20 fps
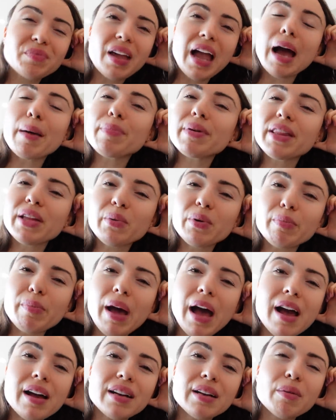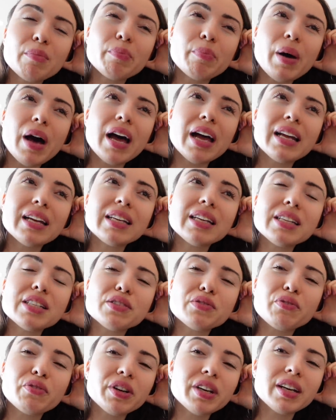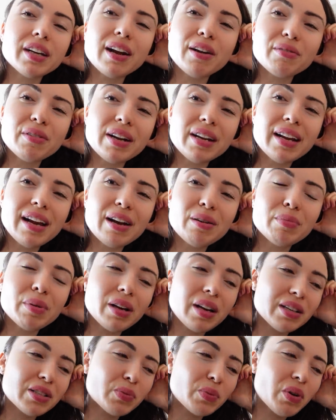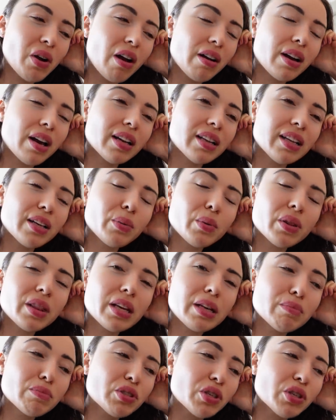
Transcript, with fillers: happy that we're back, but he's freaking out right now because we're not cuddling with him.